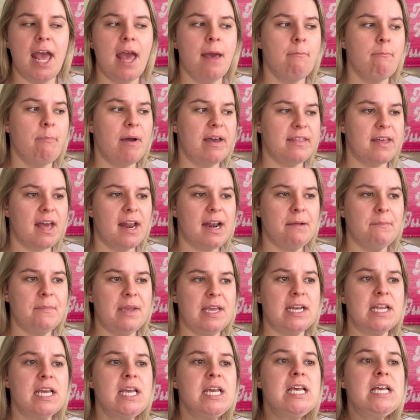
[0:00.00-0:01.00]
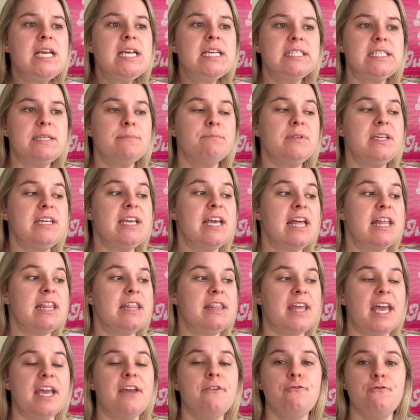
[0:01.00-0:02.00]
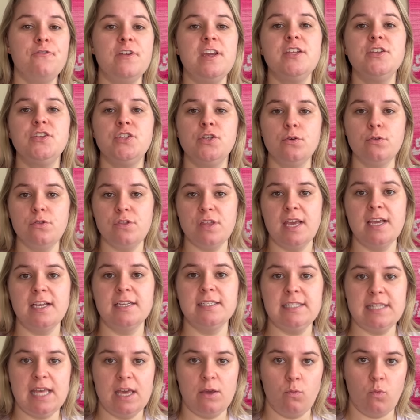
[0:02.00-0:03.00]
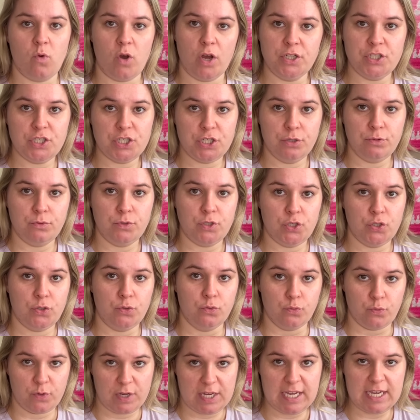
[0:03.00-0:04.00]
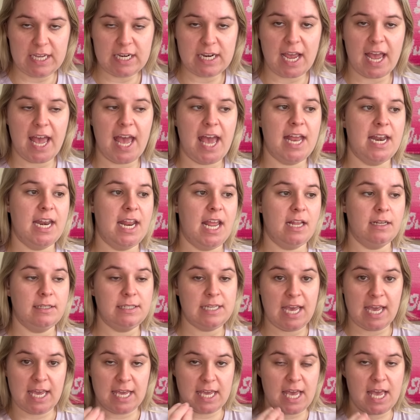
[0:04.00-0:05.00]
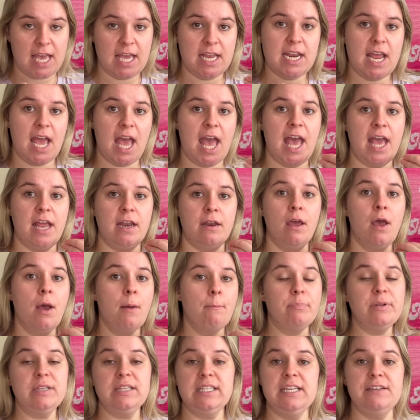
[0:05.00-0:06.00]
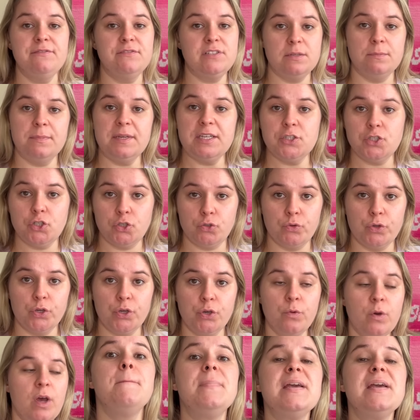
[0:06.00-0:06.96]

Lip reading: And by that, I mean, simply, they feed you things they want you to read and take in and believe to be true,